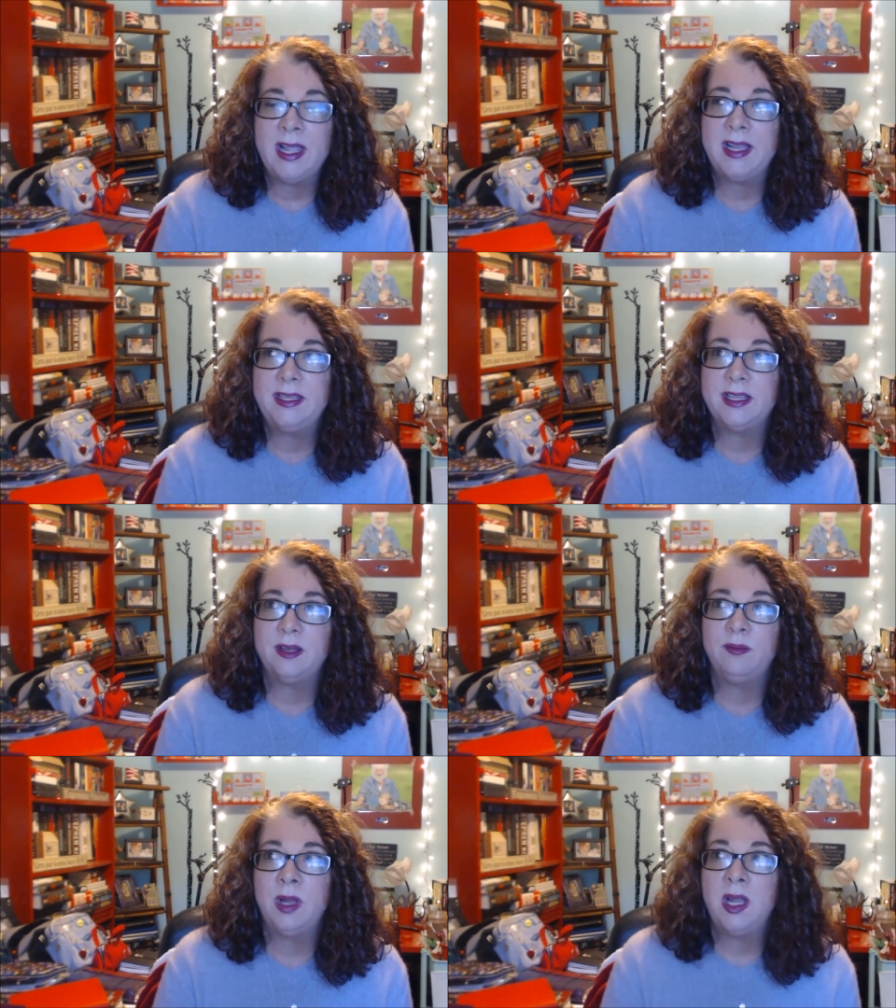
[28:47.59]
And
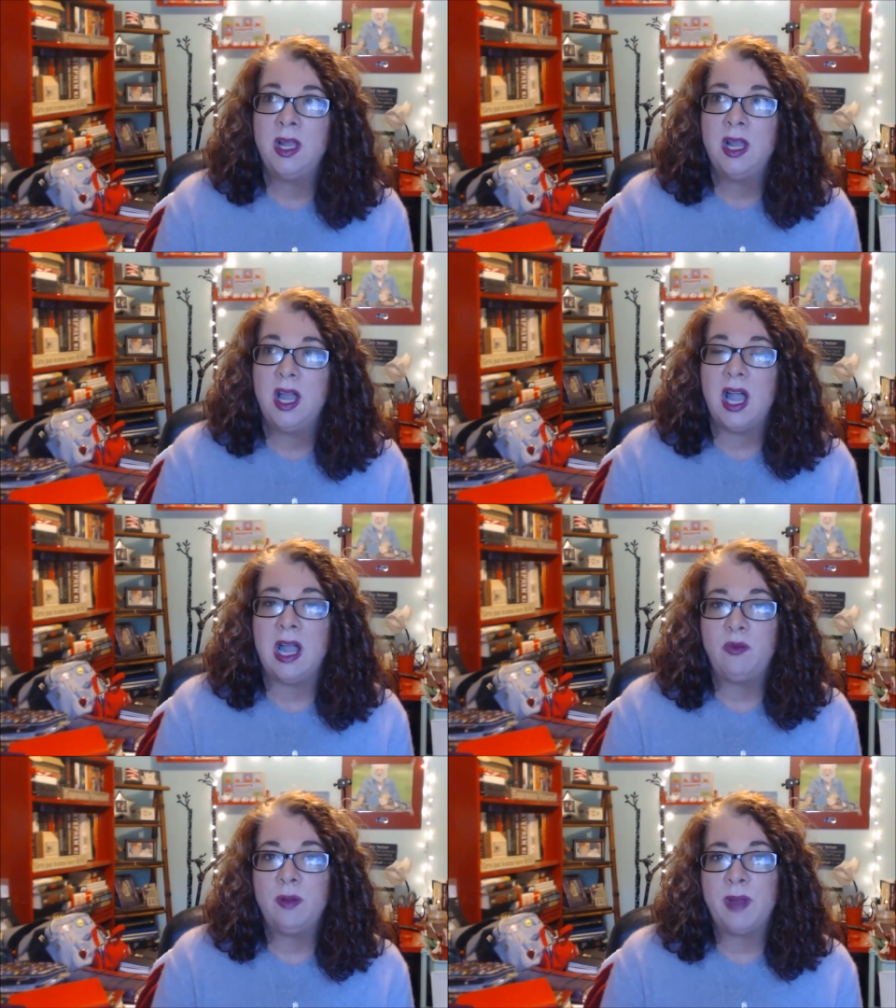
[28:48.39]
um,
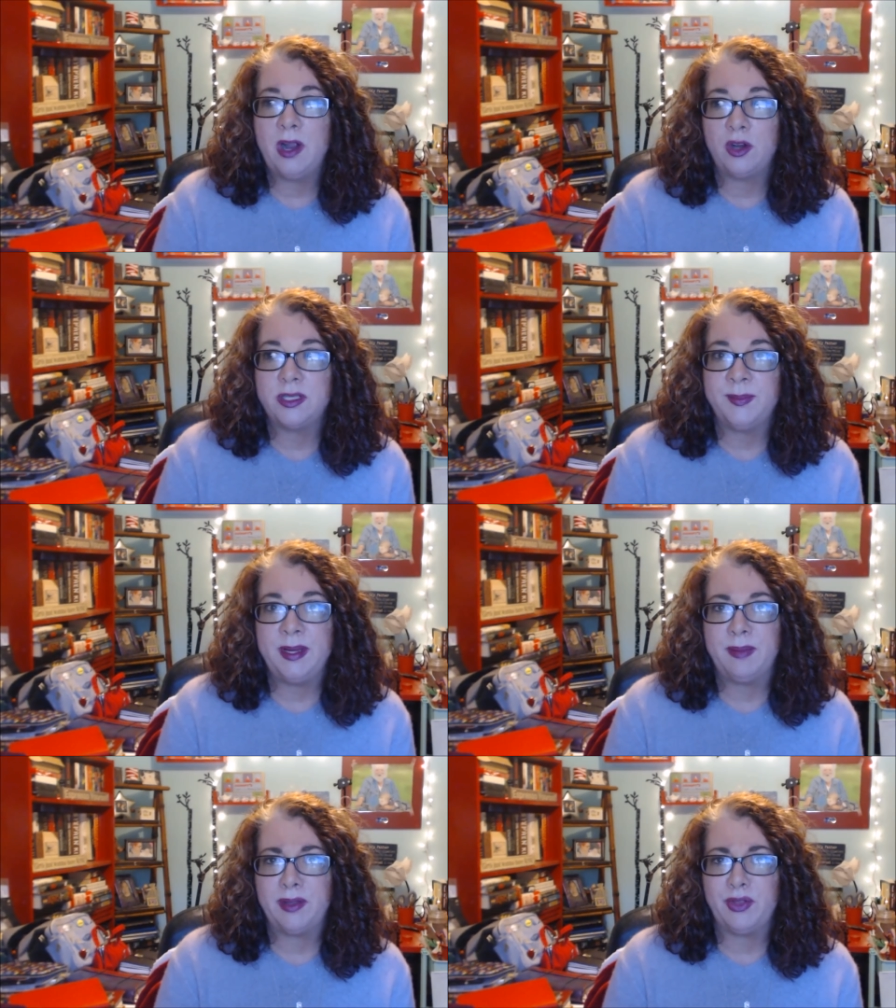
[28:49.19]
I want my art to
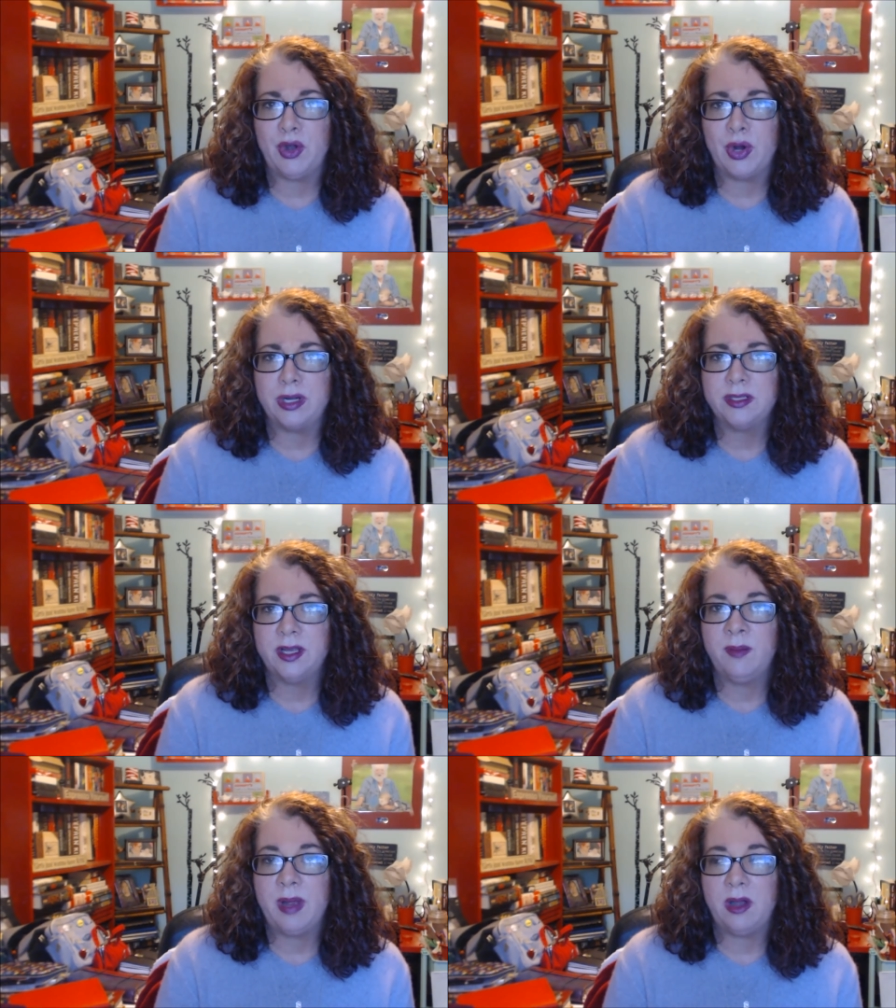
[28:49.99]
be about the art,
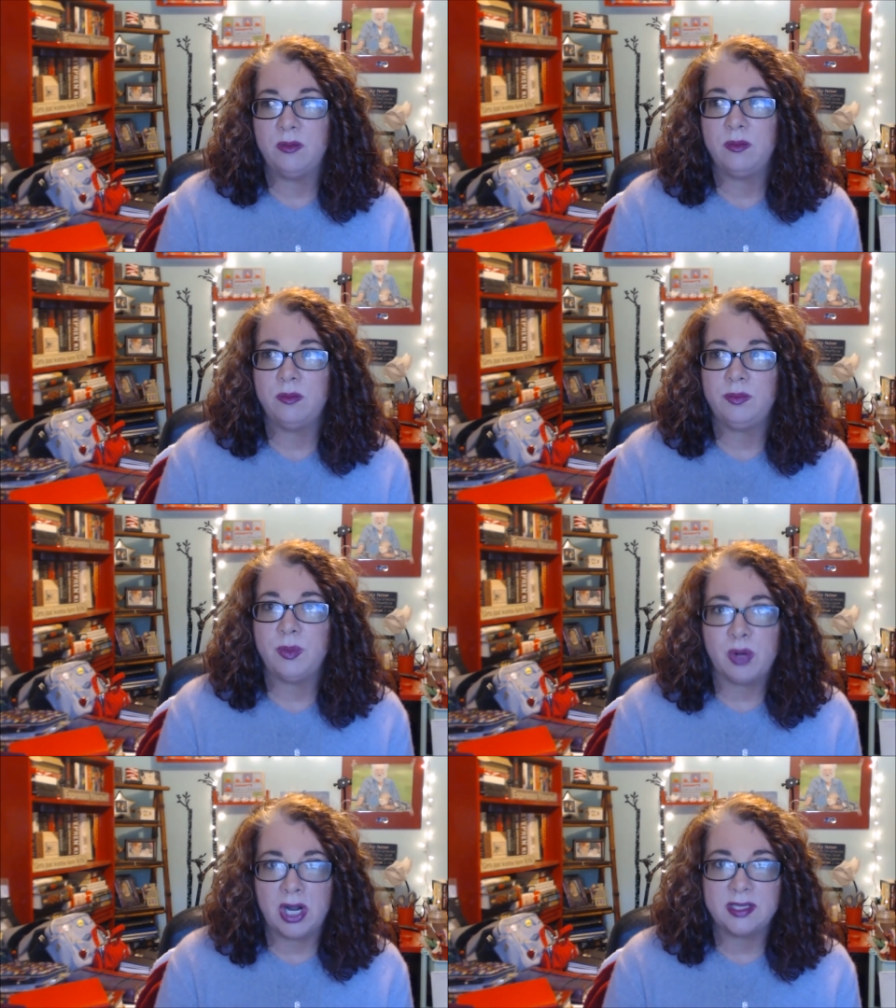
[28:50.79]
about
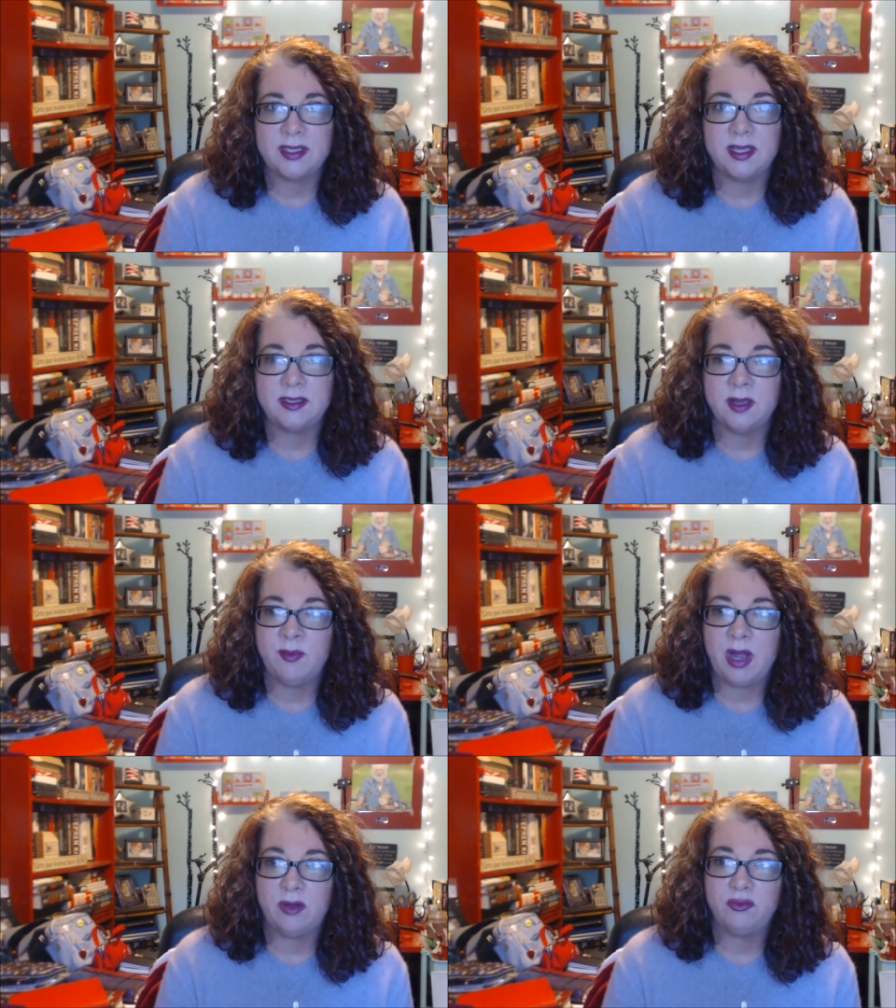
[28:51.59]
the process,
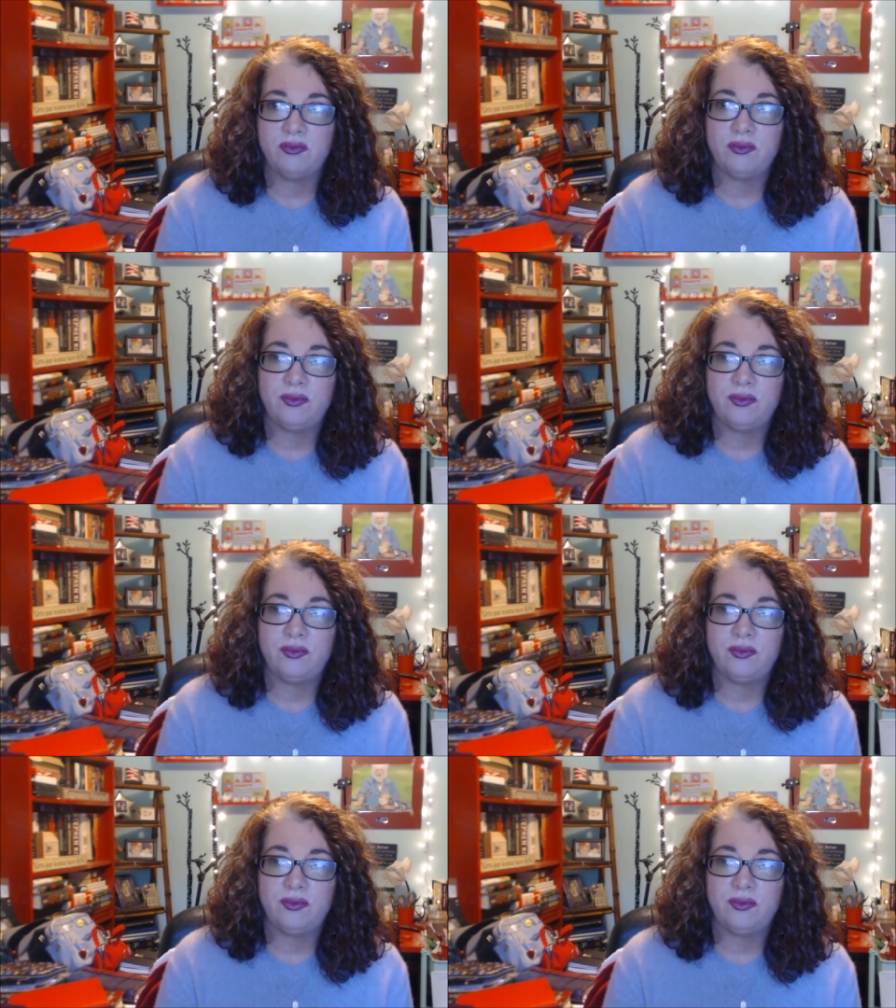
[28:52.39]
about